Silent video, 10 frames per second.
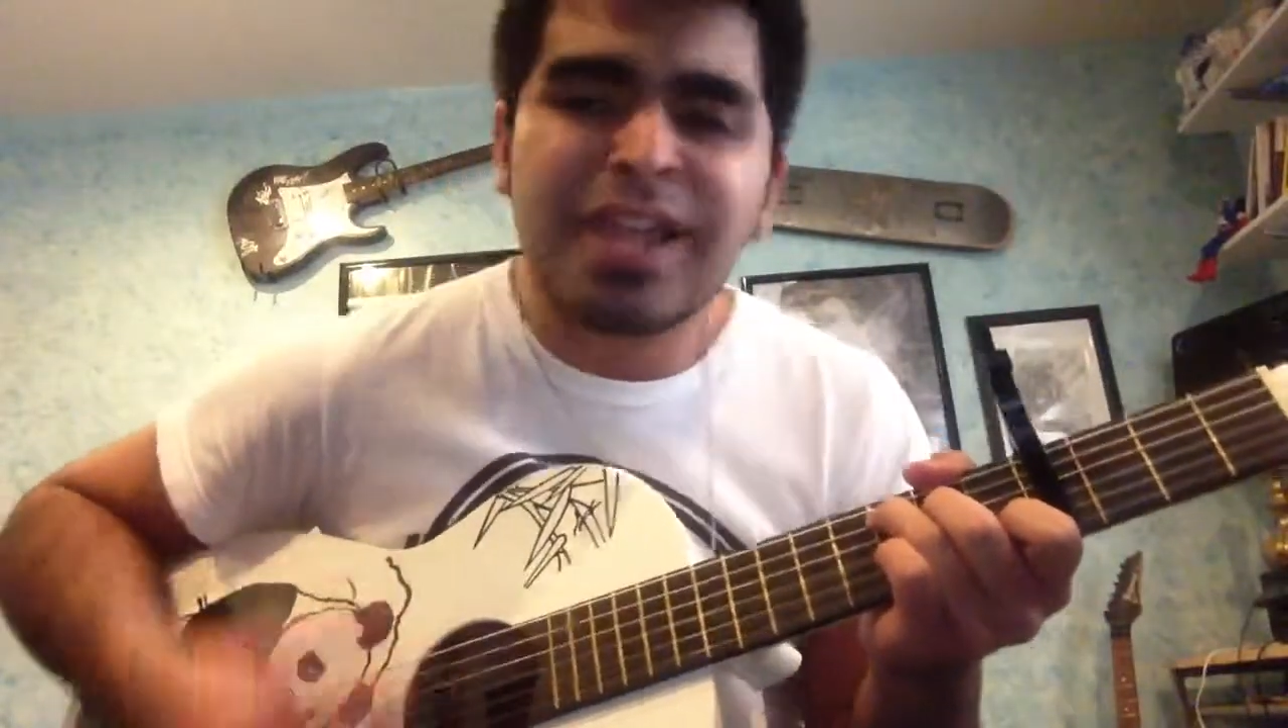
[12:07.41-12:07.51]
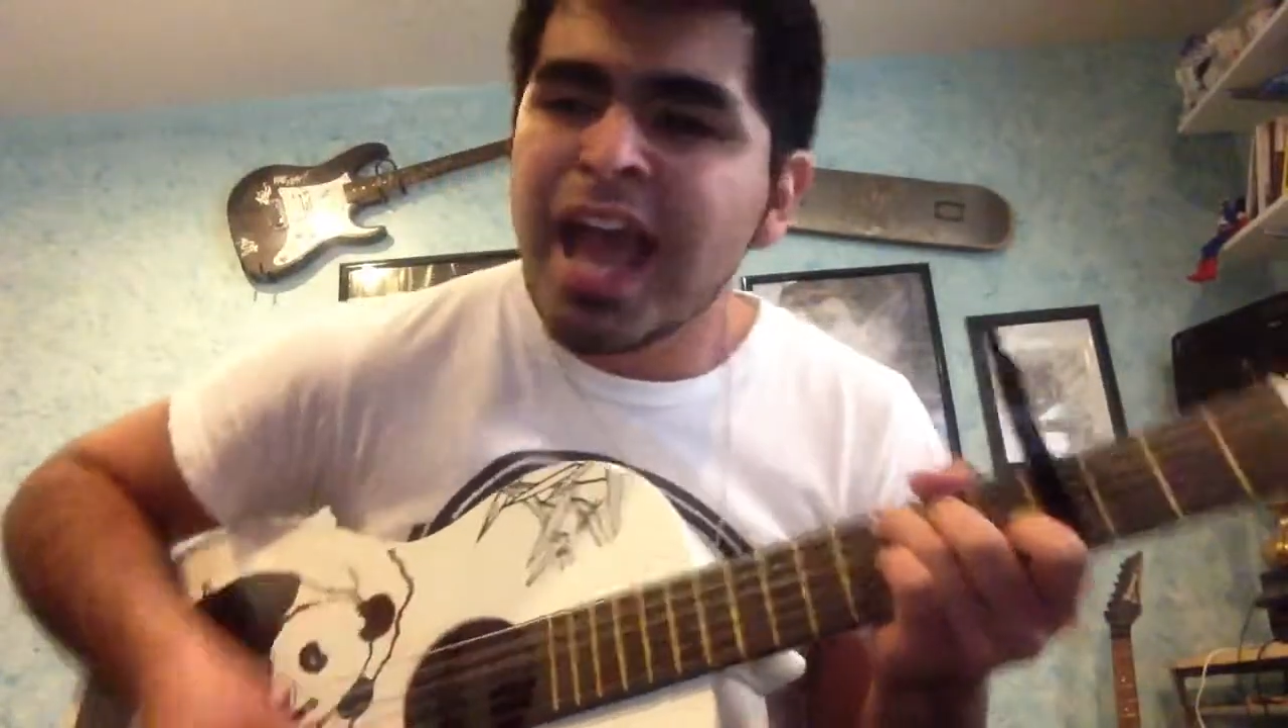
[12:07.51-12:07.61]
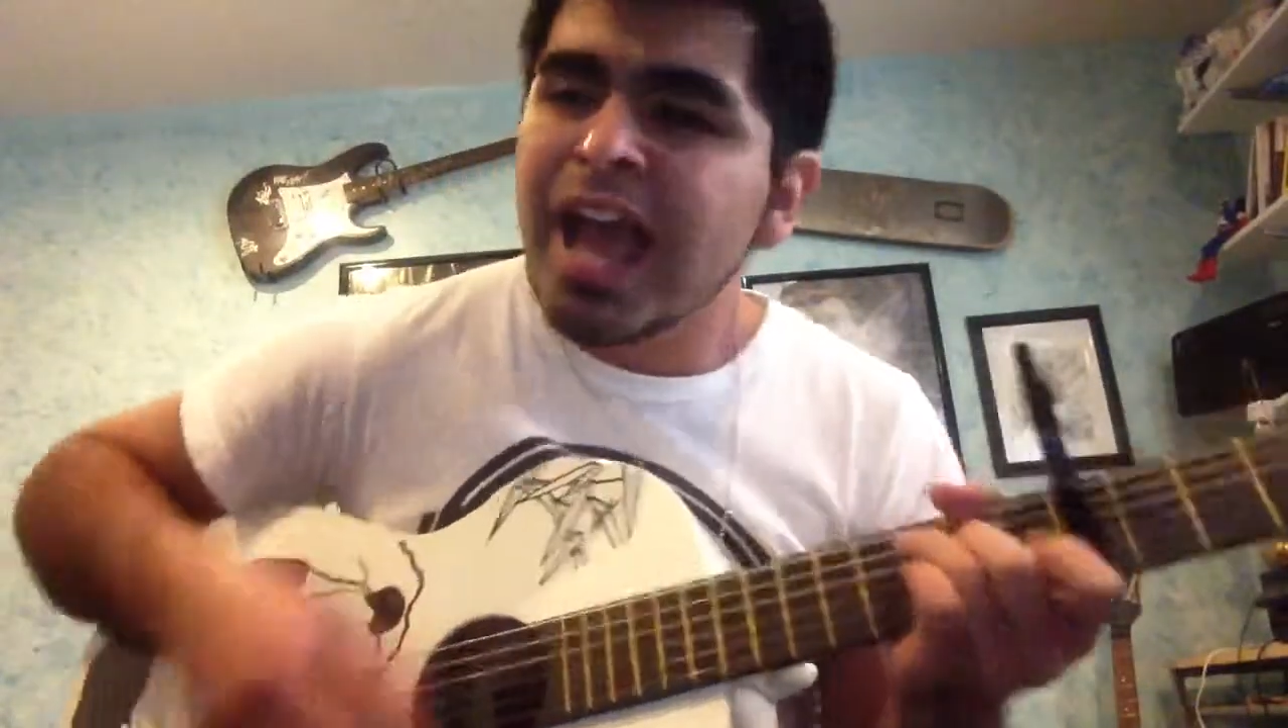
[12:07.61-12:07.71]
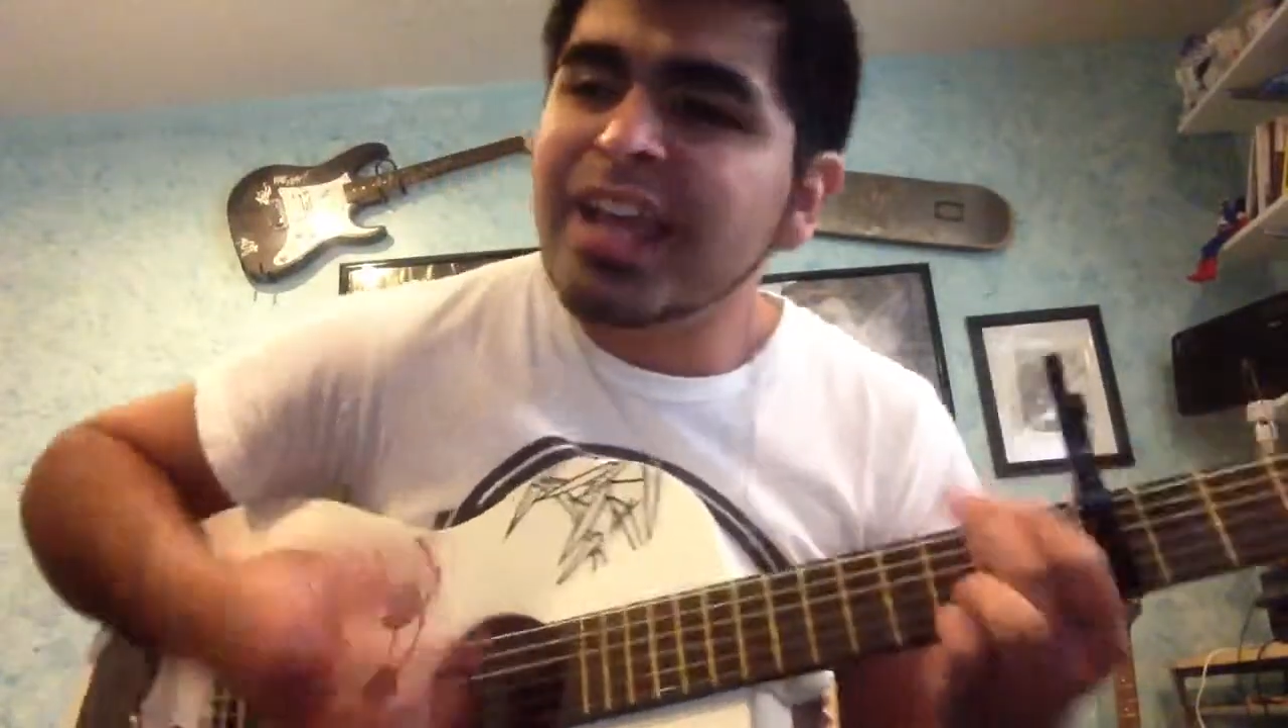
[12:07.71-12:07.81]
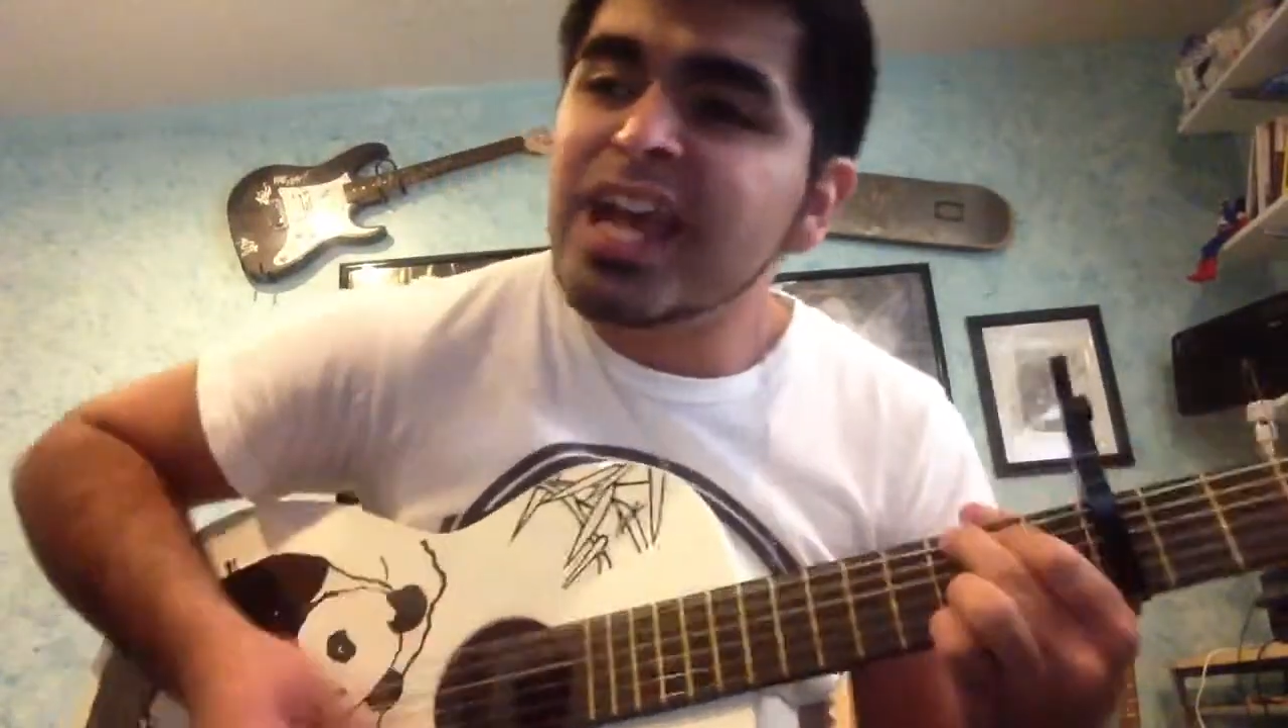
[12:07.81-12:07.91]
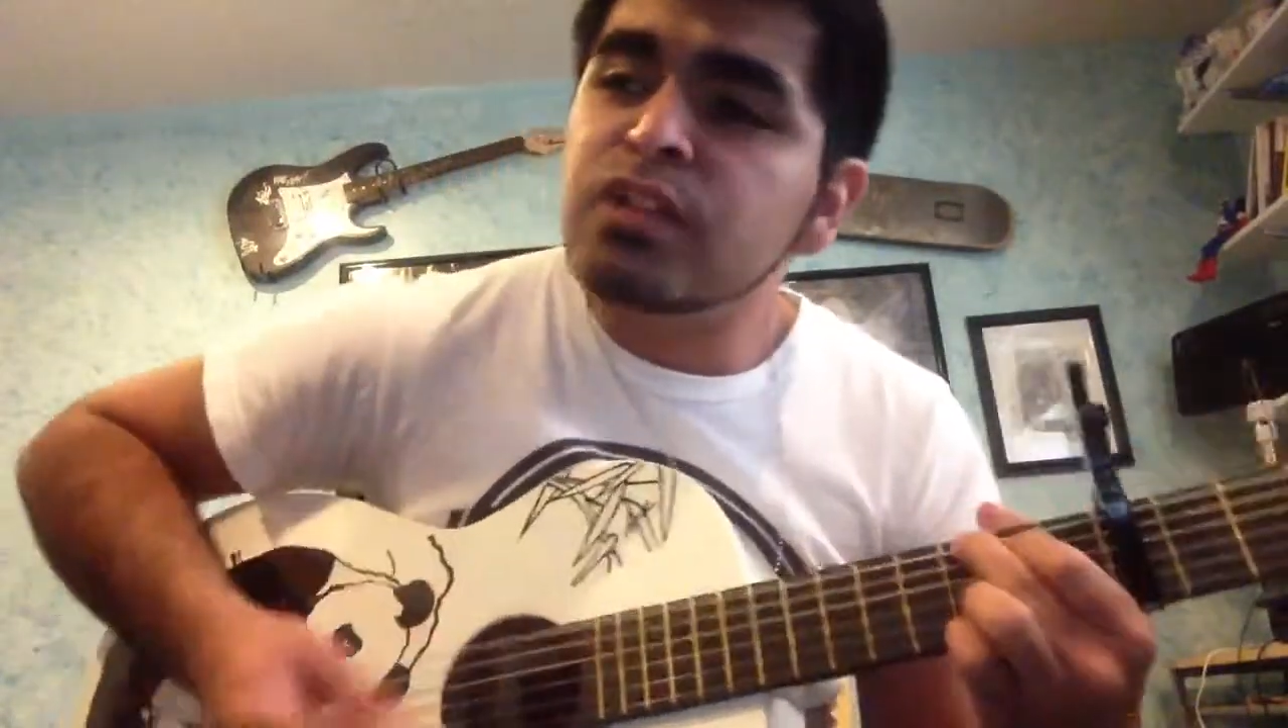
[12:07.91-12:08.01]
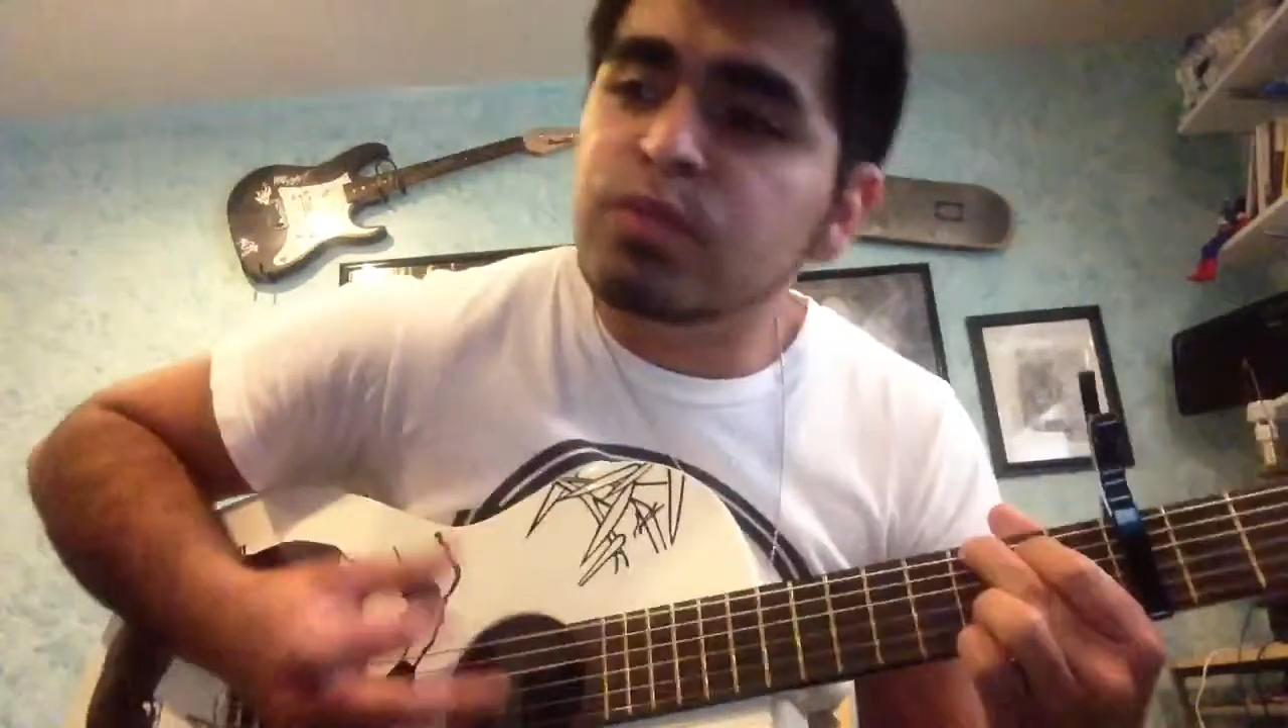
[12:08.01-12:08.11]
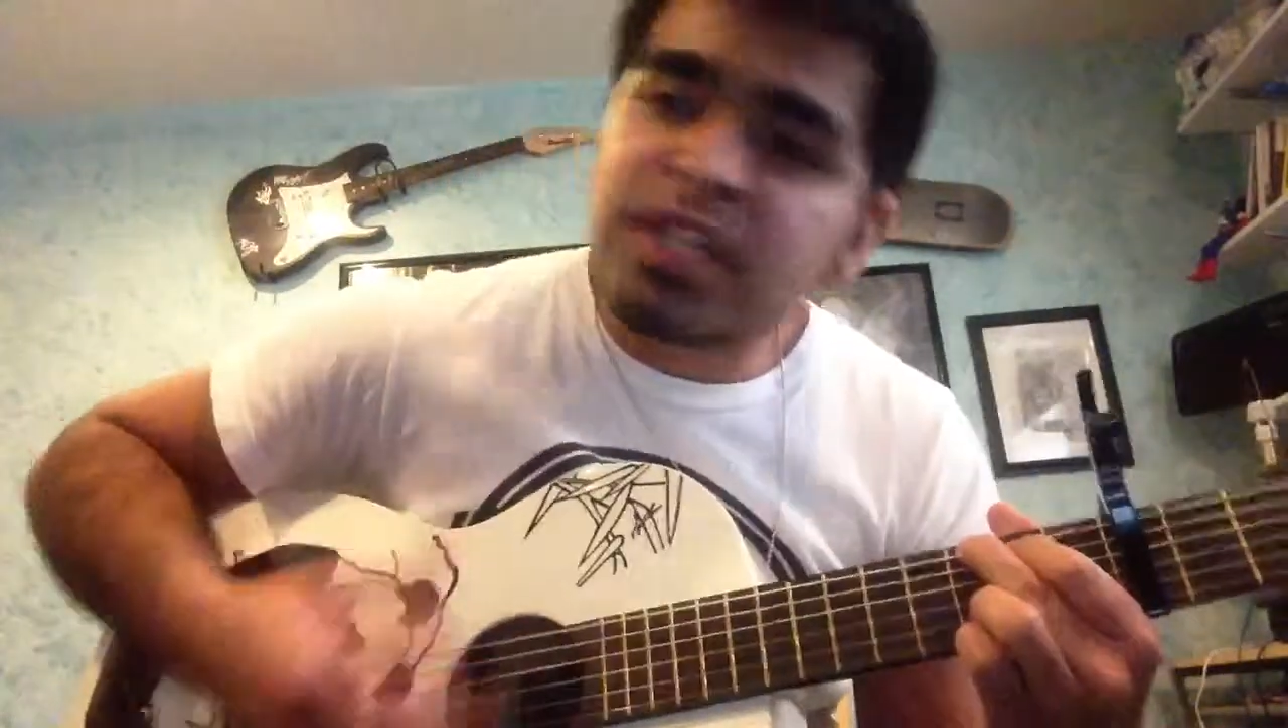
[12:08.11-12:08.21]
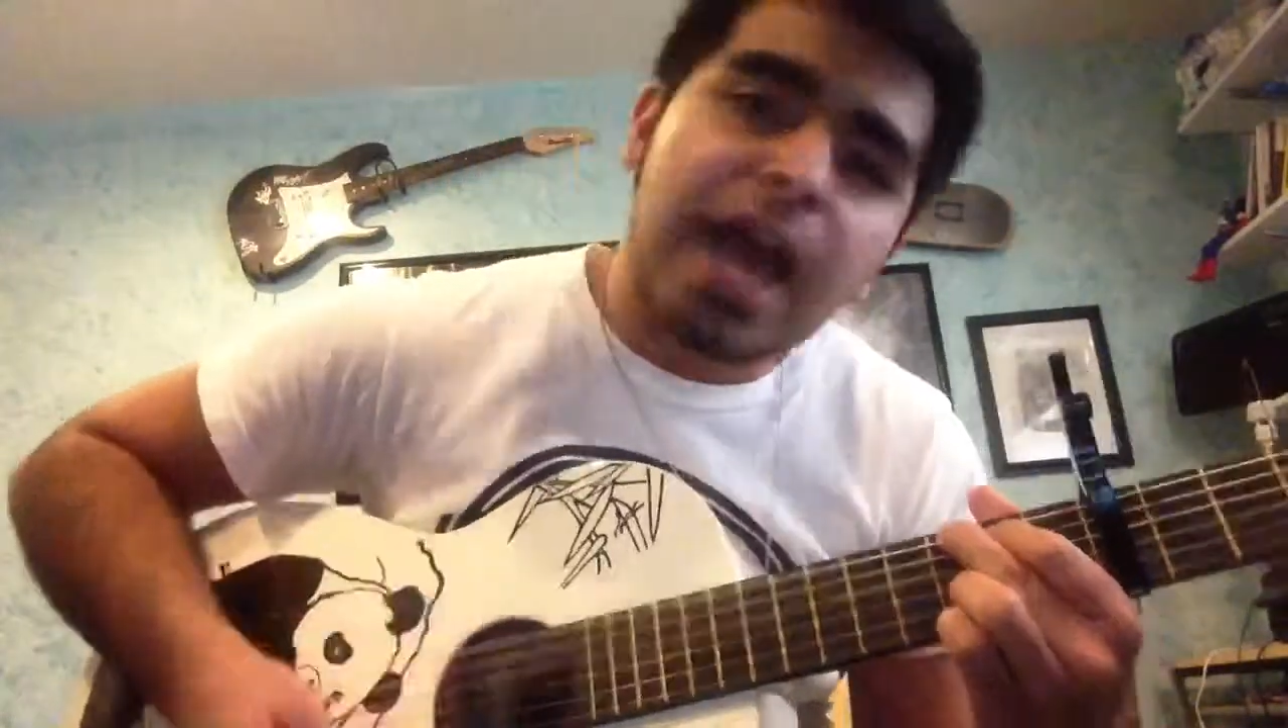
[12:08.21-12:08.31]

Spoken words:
I guess what